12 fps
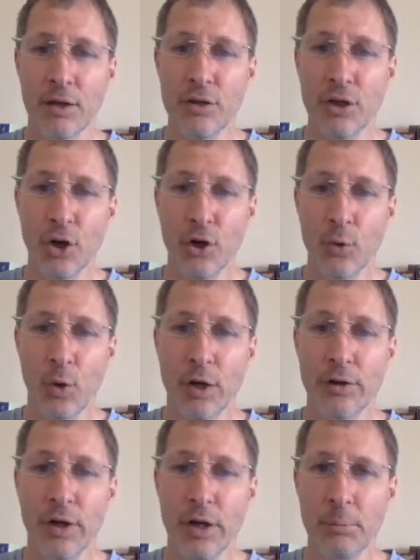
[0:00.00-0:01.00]

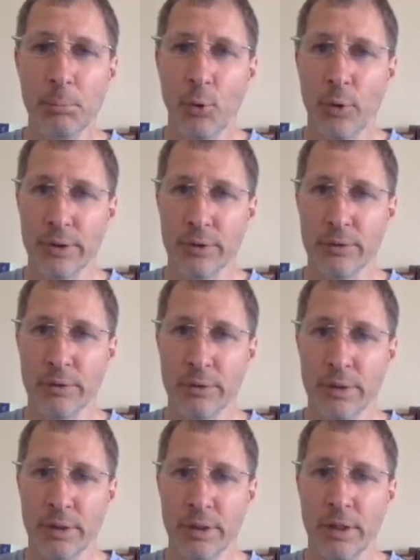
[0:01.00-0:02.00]
a none
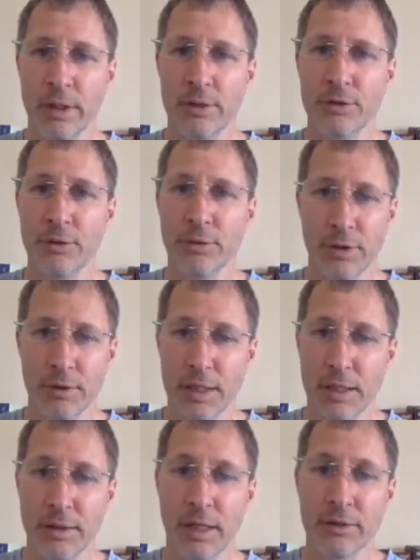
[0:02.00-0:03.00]
pointer to
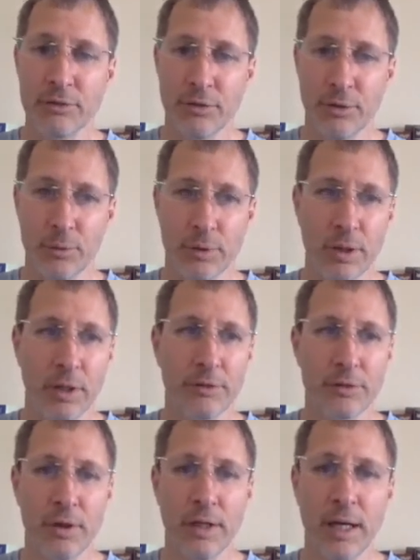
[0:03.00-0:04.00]
the next node,
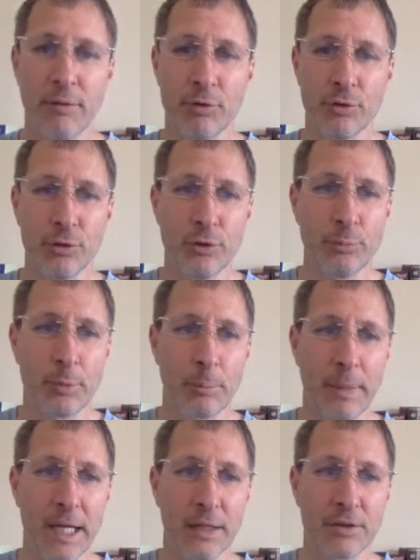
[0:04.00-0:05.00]
it's going to have a
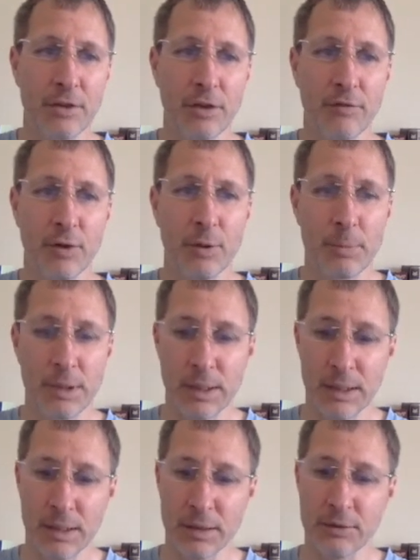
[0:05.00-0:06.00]
loop back to the very
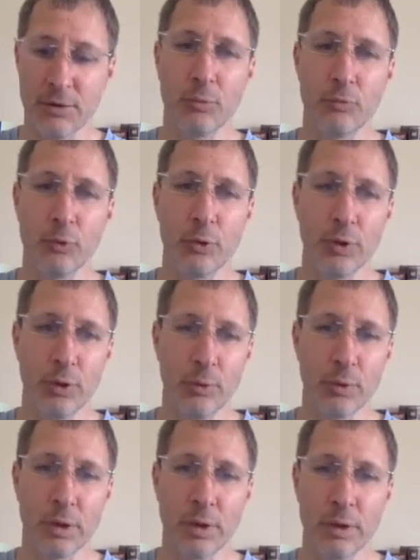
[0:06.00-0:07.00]
beginning, to the root
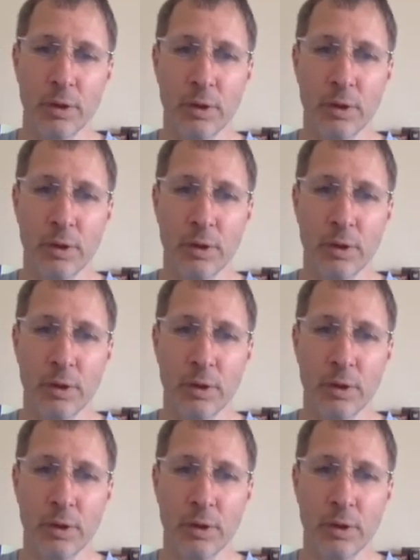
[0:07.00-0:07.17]
node.